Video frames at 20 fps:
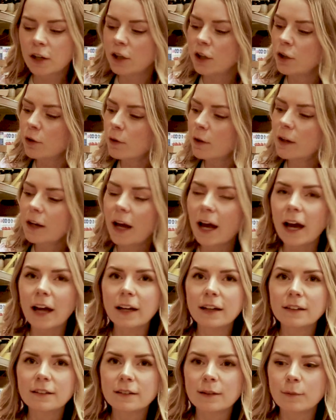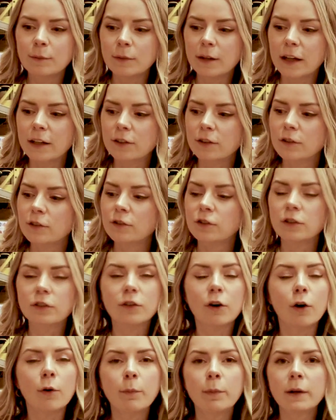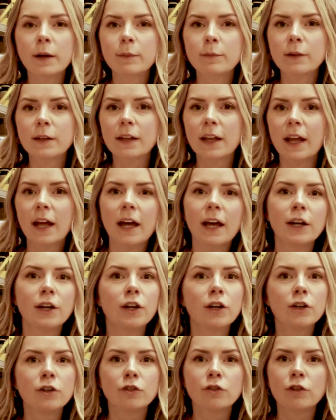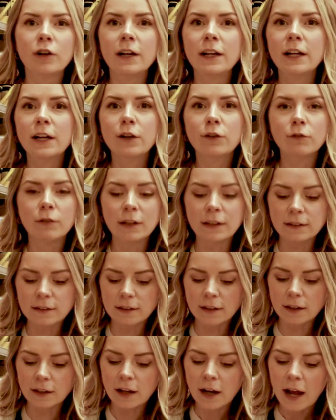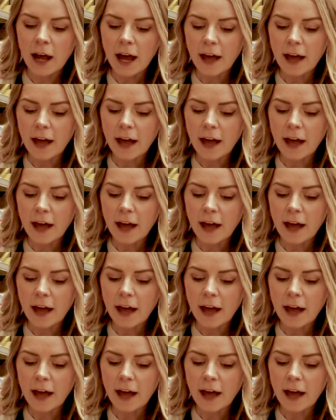you can add in some lentils, just open up the can, drain it, rinse it,